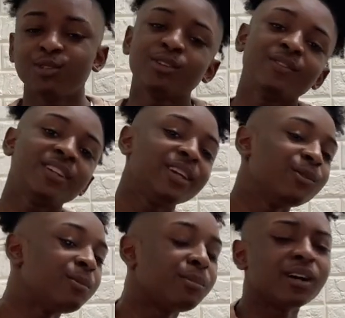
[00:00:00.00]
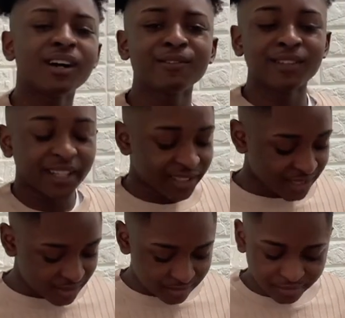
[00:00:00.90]
You don't even need one, but I feel like,
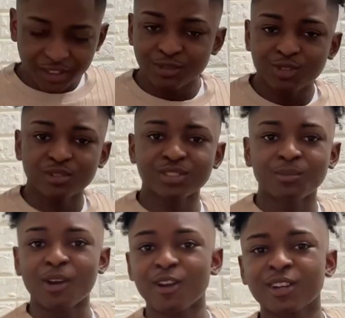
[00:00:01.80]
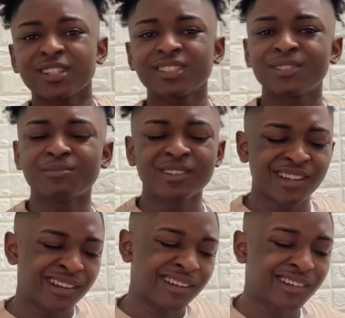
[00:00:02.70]
you know, some artist, some
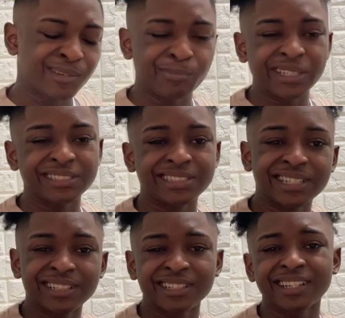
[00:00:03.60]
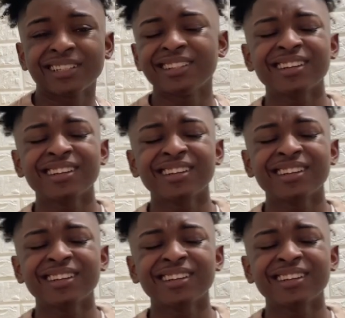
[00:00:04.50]
R&B singer, like,